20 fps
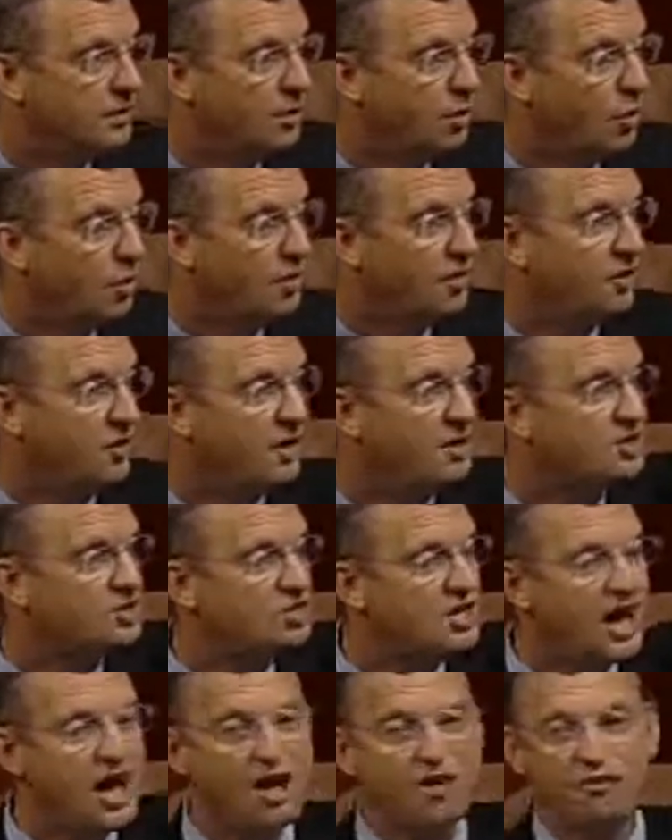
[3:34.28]
whether they're in
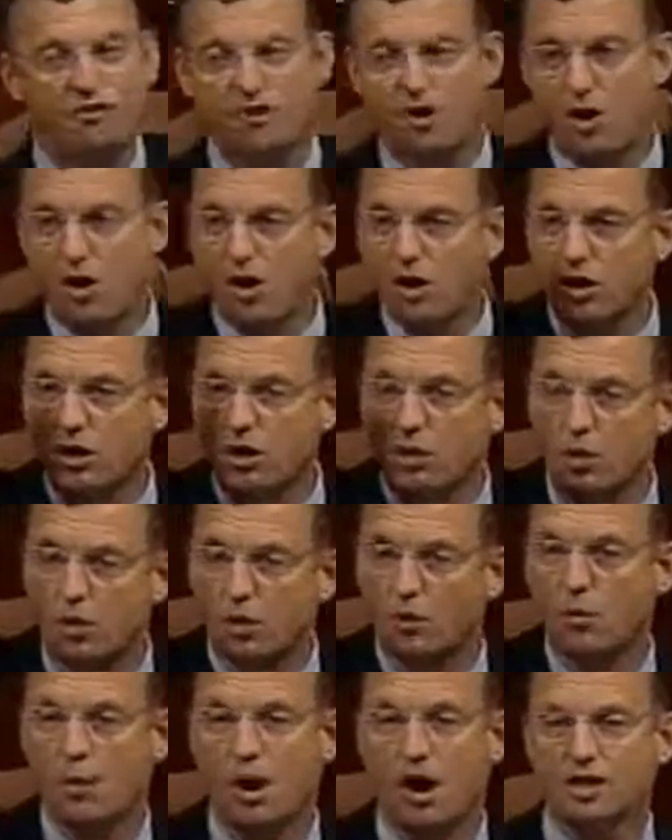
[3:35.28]
South Florida or
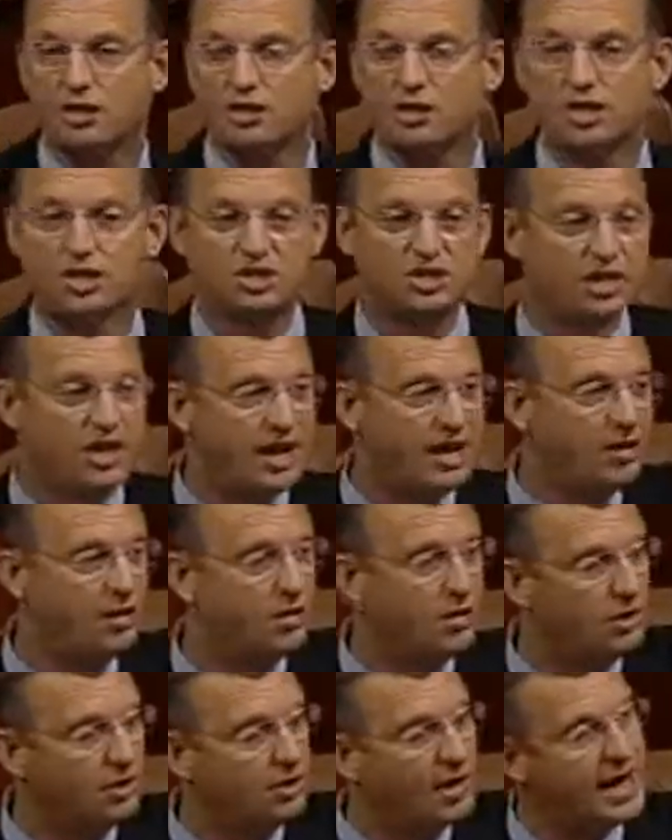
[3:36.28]
in Washington State or in
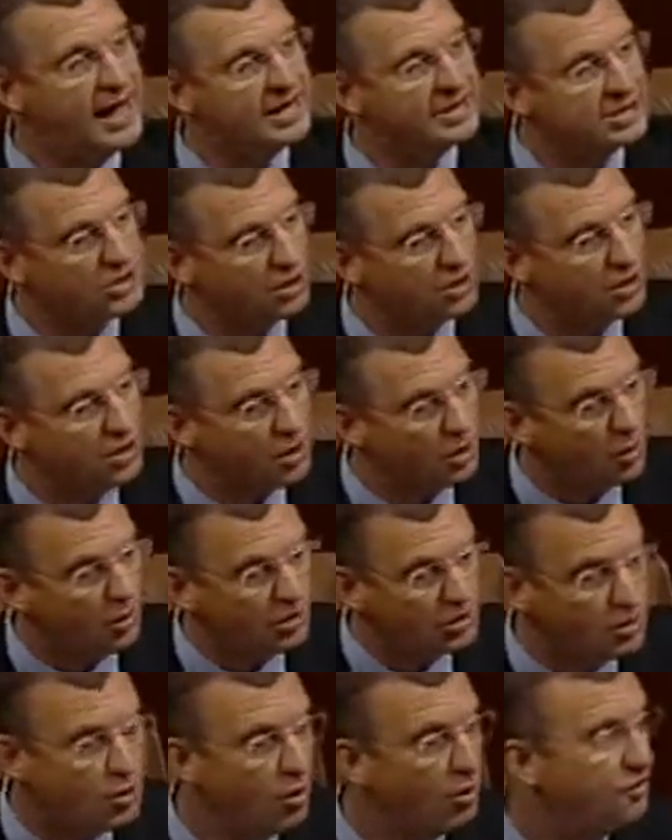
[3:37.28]
Alaska or
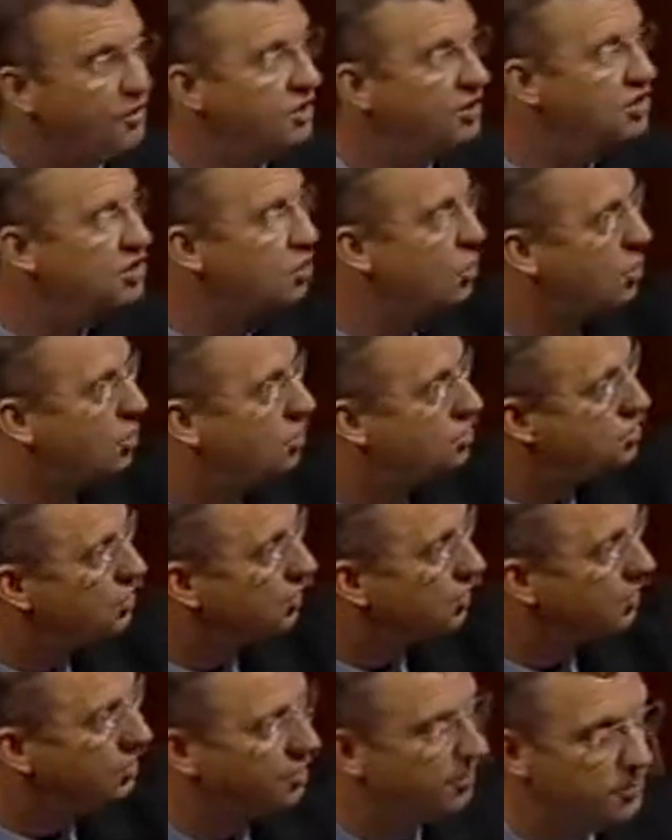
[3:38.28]
in Northeast Georgia or
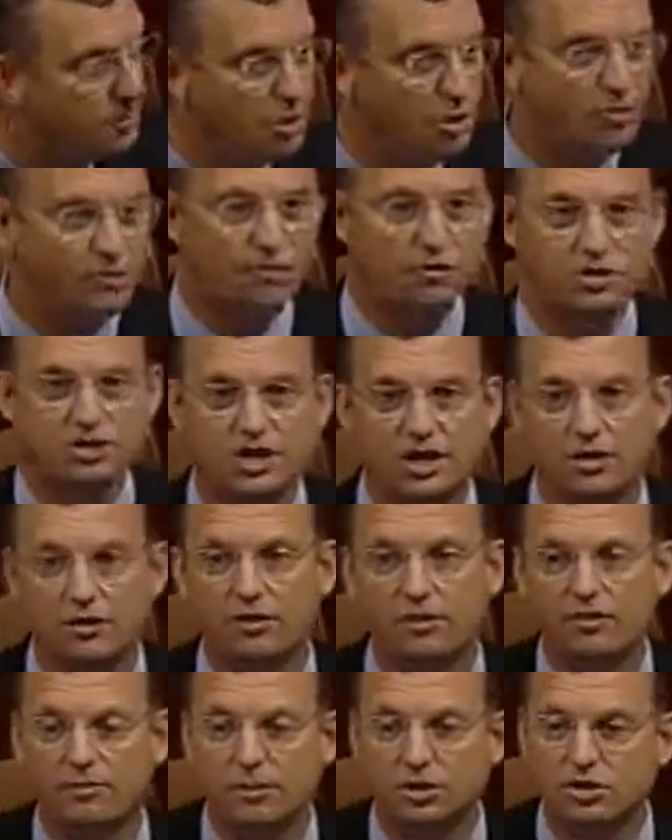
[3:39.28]
in the beautiful
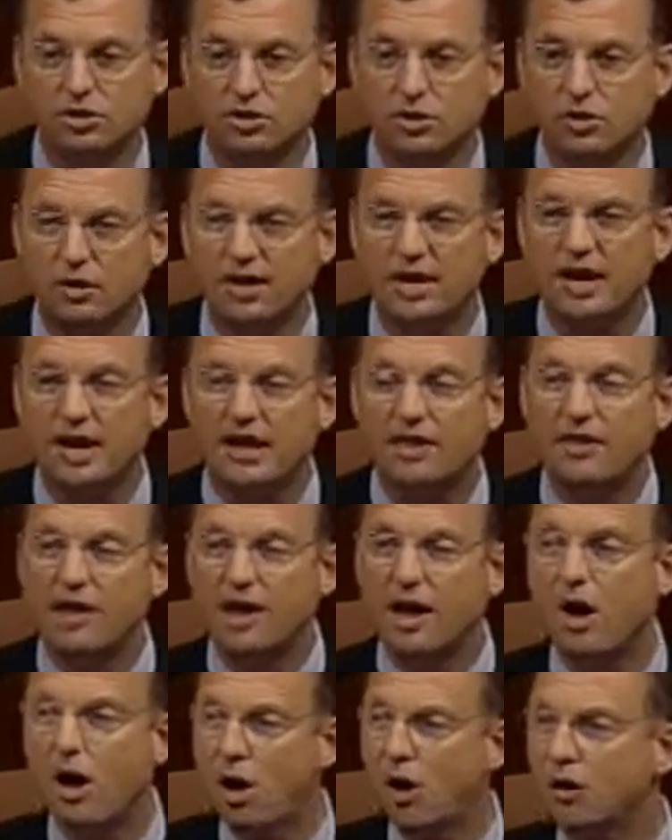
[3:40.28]
scenery of Missouri, they
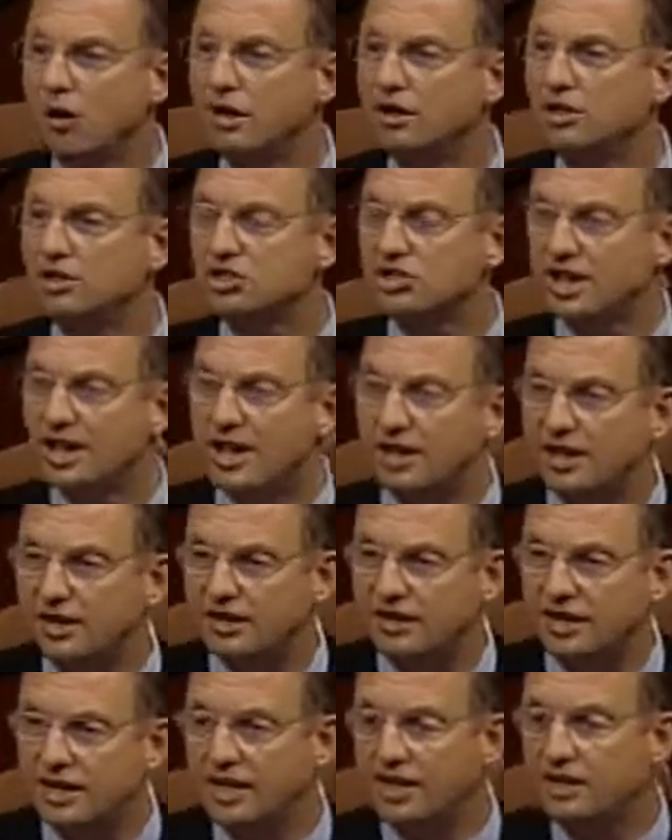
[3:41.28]
all understand at
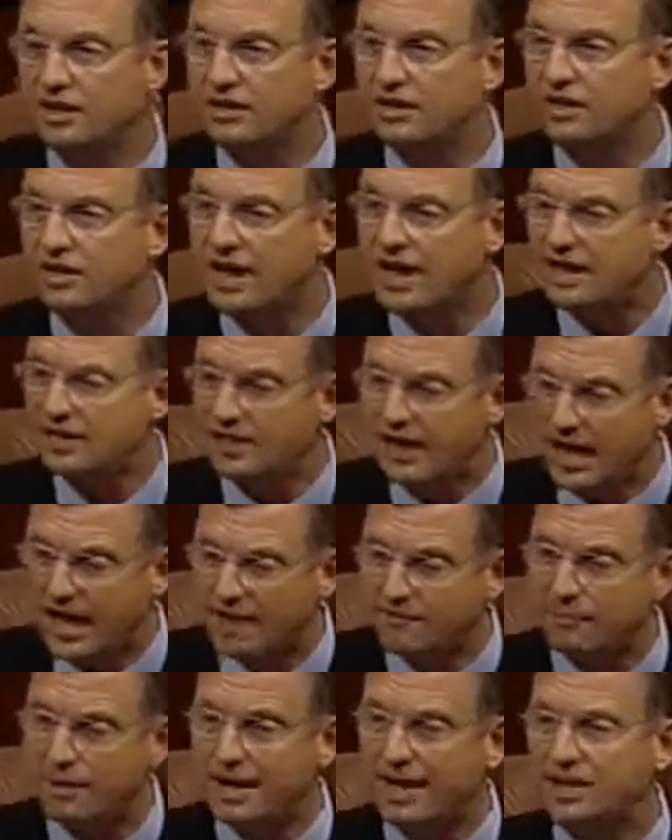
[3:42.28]
the end of the day they
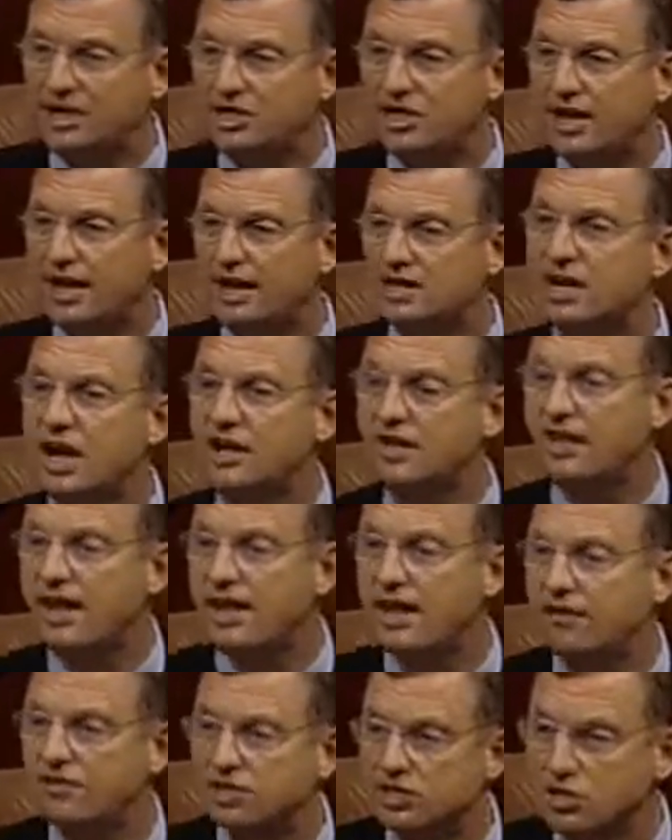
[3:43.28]
have paychecks, they
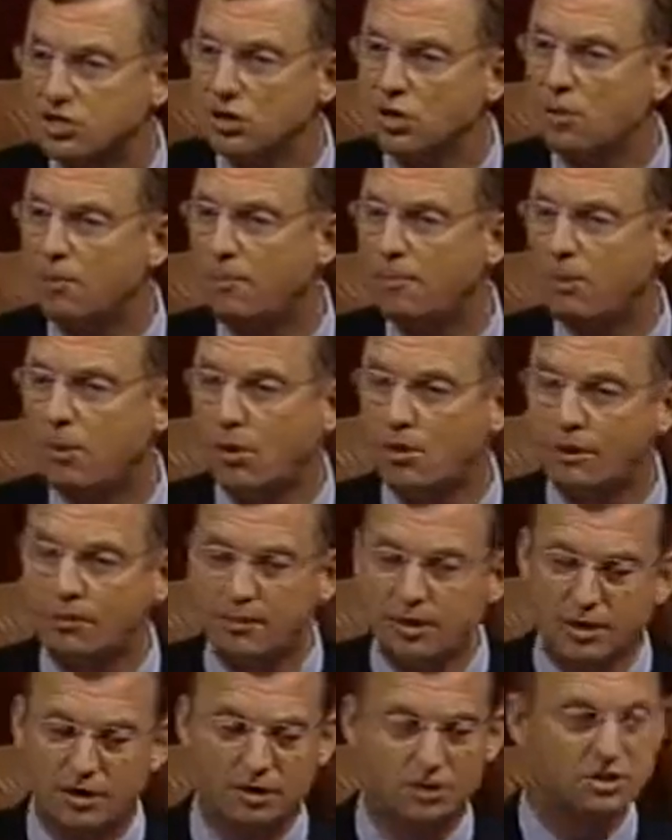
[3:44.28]
have school
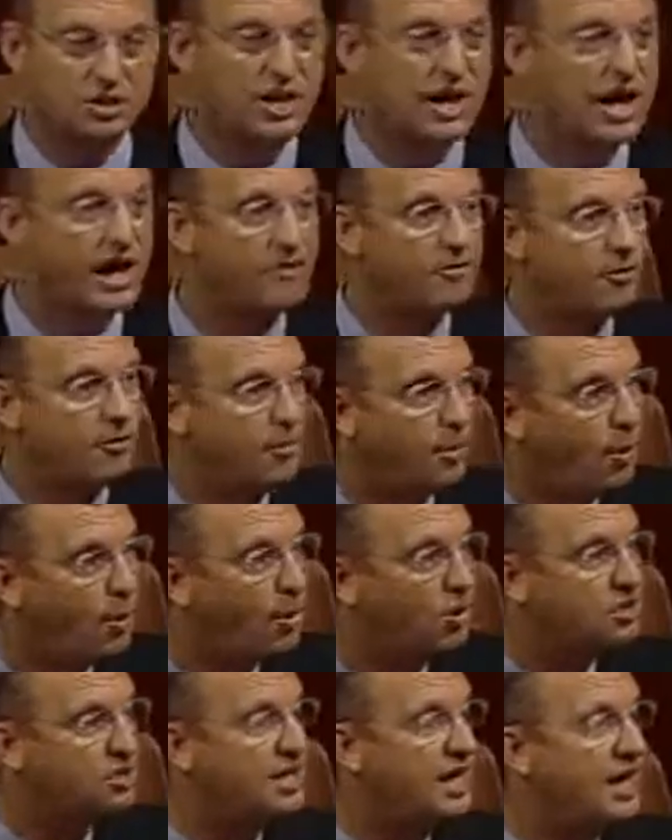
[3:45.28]
bills, they have
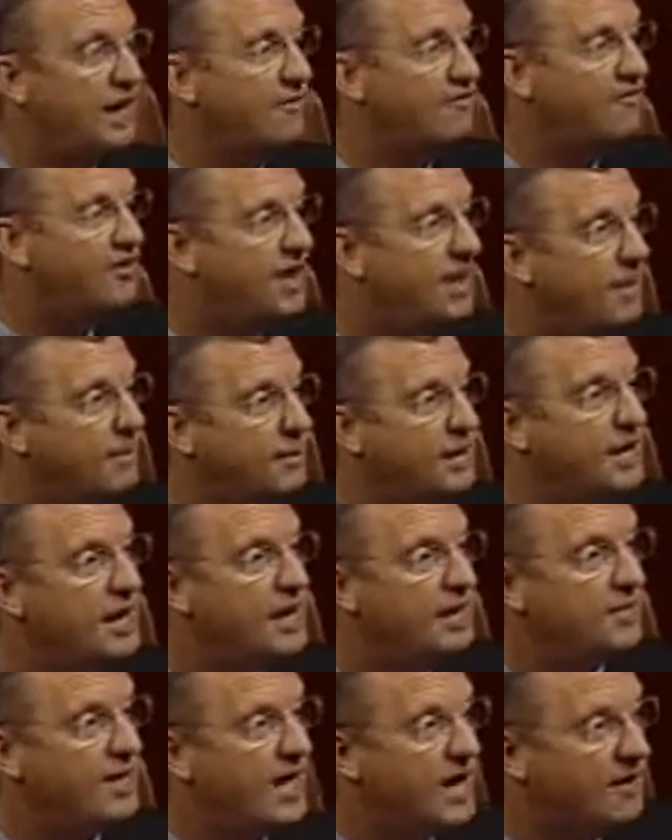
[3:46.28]
reports, they have family,
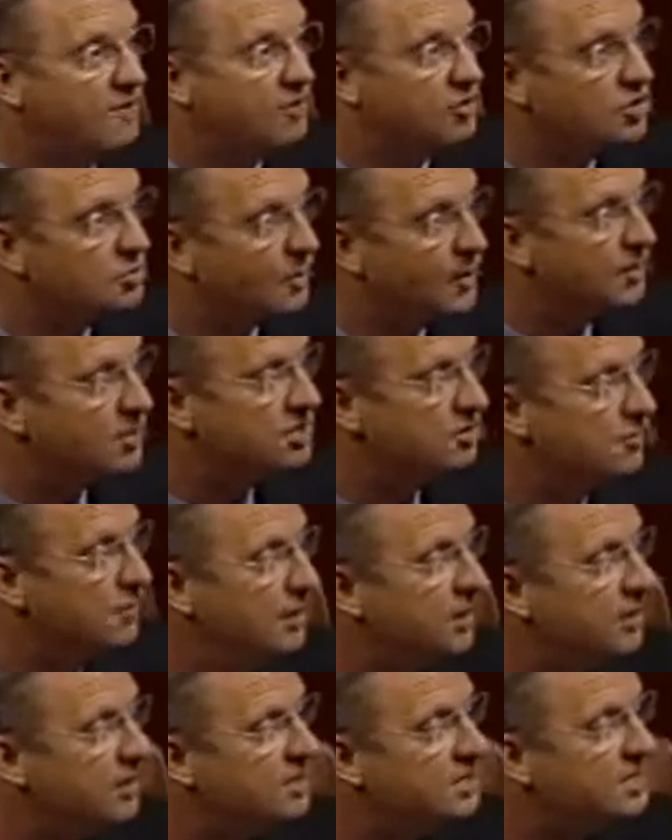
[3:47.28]
they have
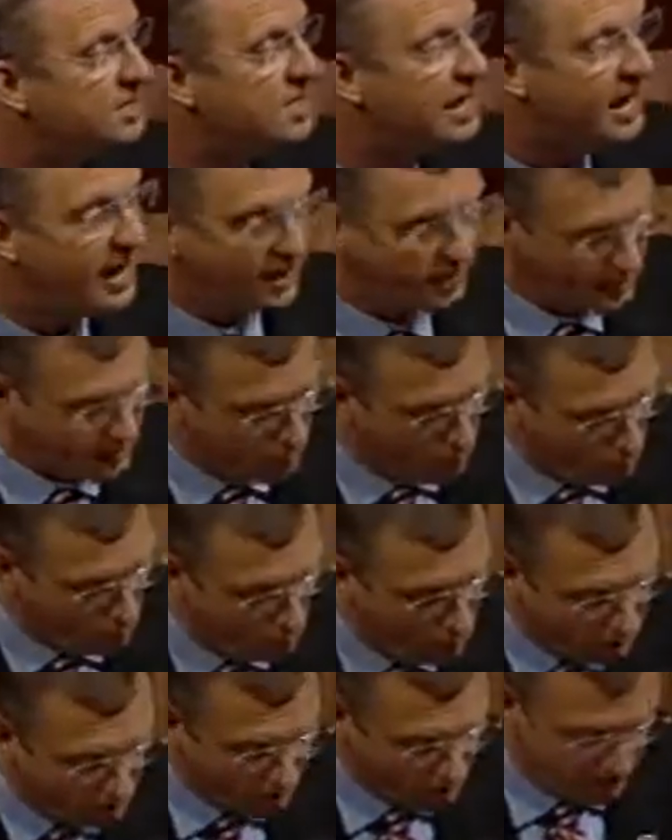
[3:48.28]
responsibilities, and they
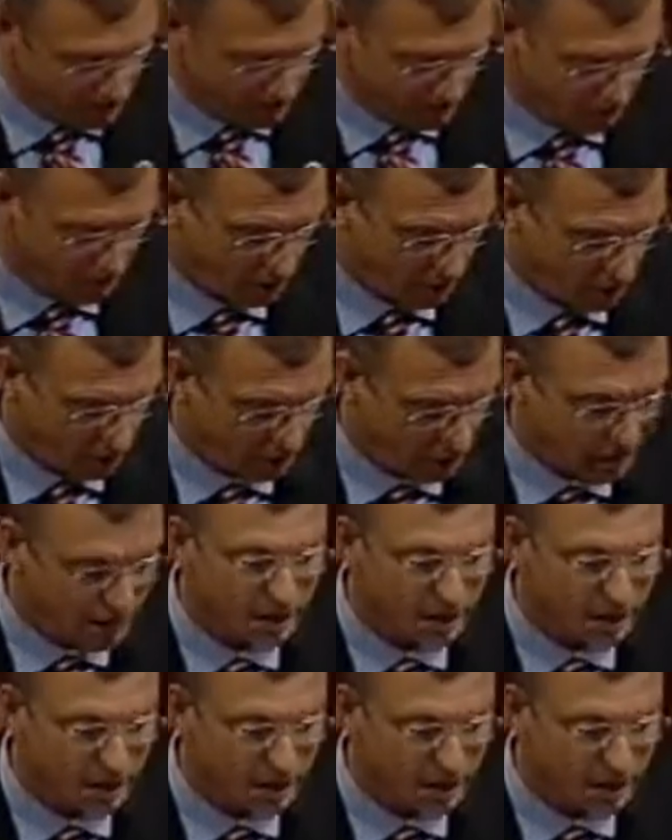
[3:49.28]
want to be a part,